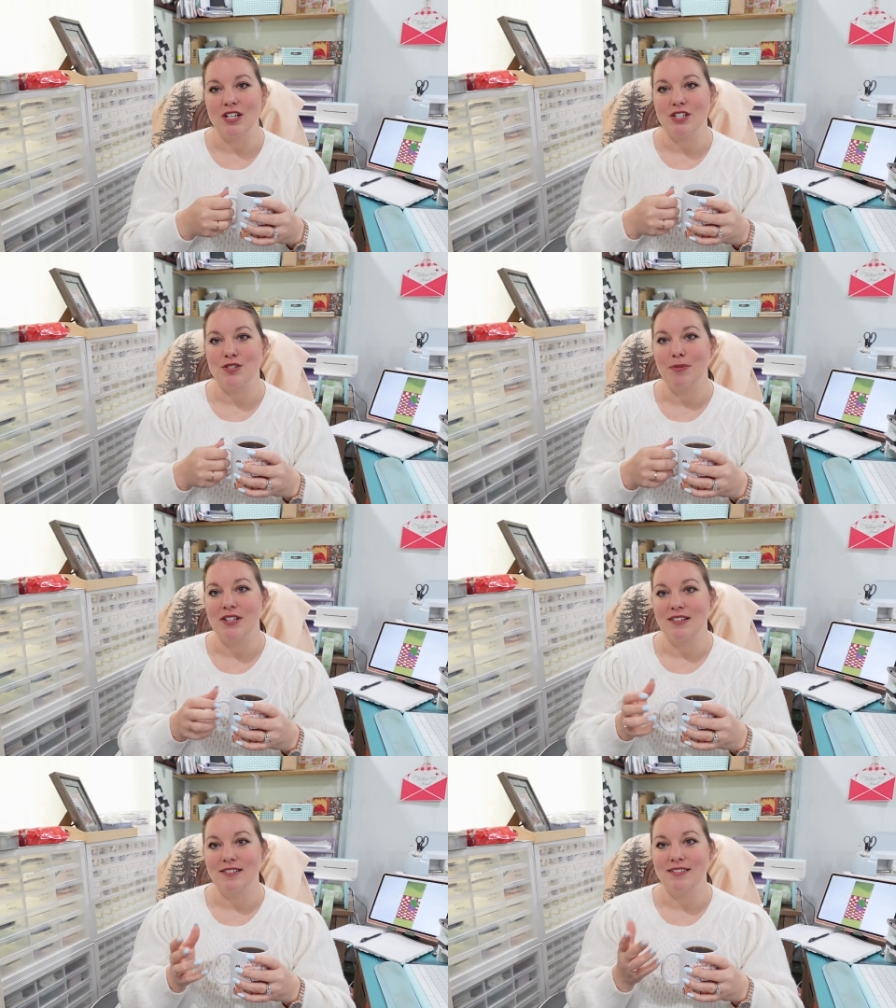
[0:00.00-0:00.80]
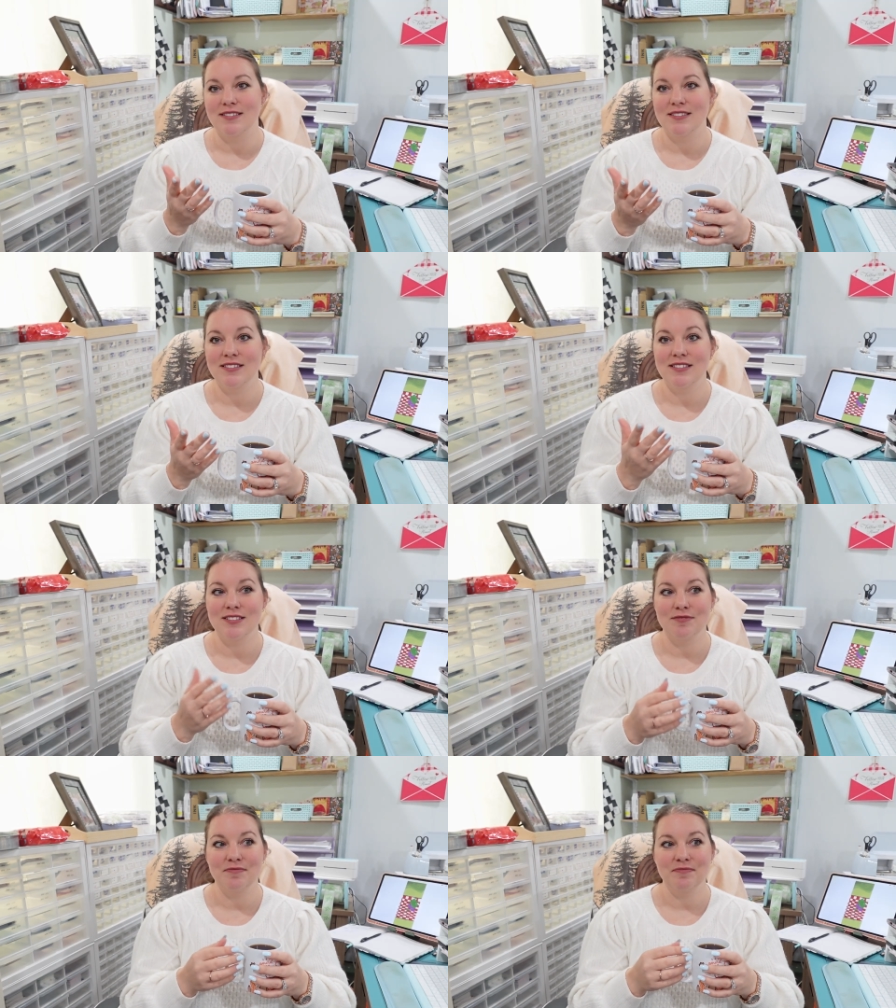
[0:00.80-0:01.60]
It just depends on
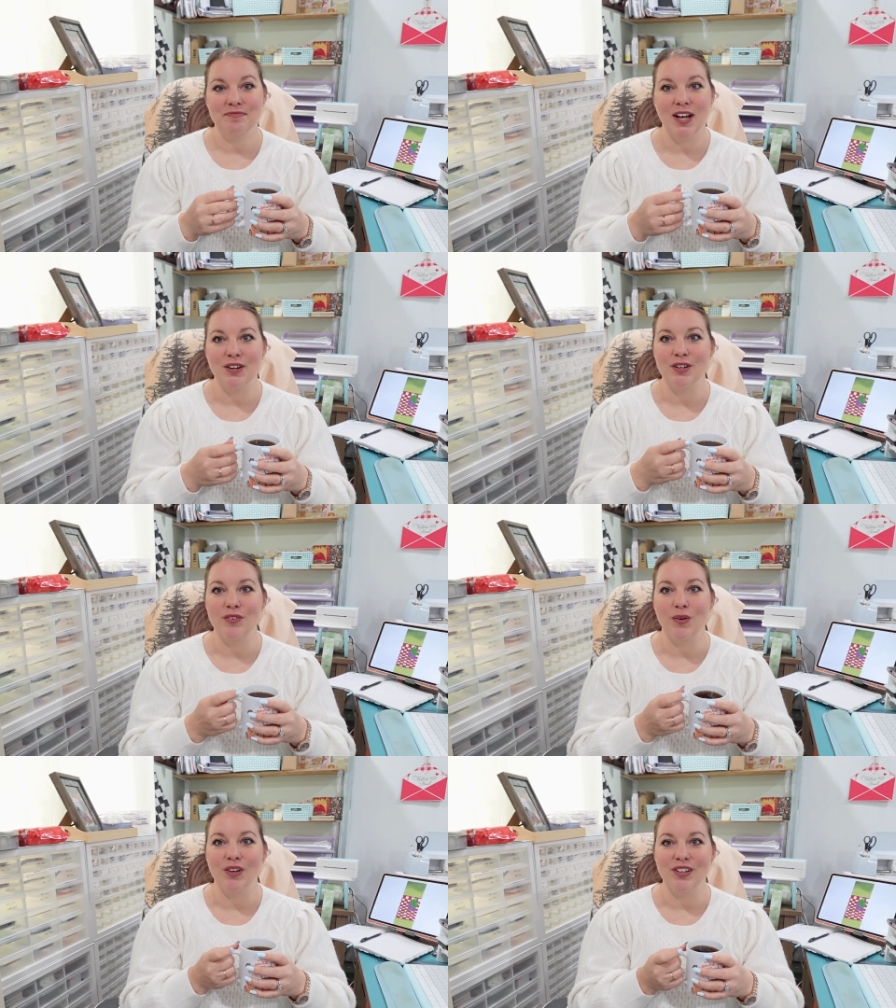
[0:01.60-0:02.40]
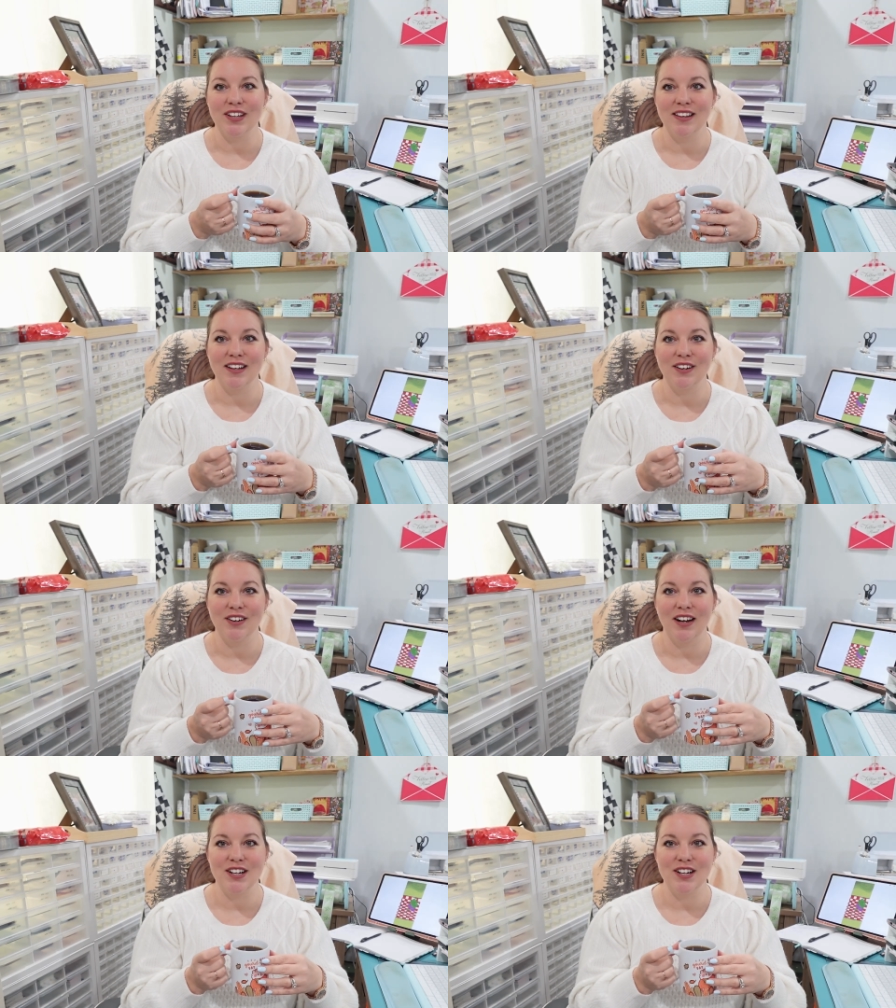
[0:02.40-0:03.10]
how good of quality they are.